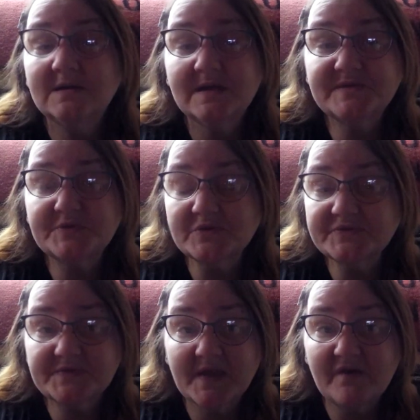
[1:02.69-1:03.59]
It's on
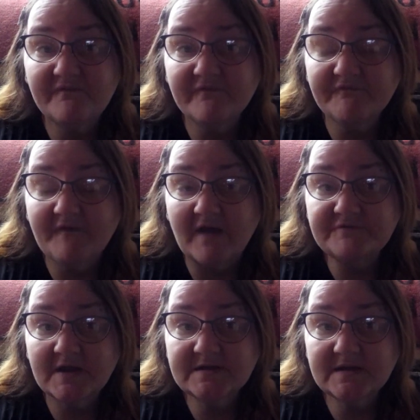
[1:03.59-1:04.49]
sale for
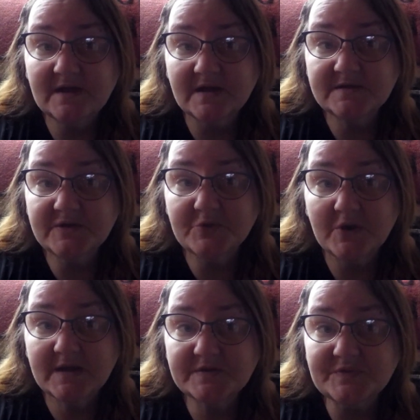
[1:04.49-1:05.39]
$5.99
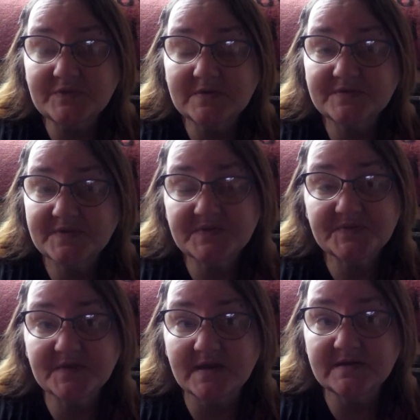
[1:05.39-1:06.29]
US,
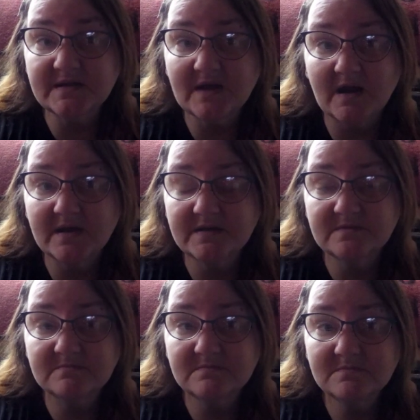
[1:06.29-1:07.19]
$6.99
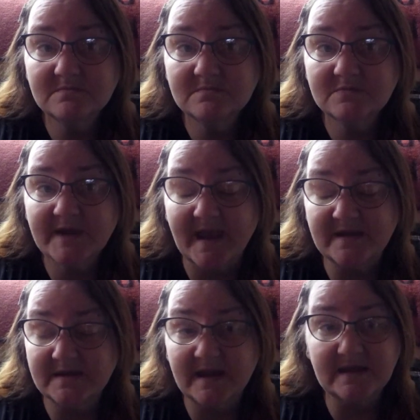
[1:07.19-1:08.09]

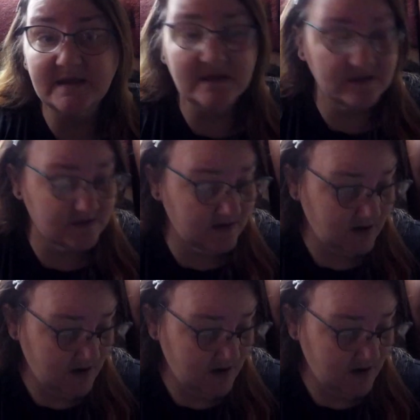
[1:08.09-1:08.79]
Canadian.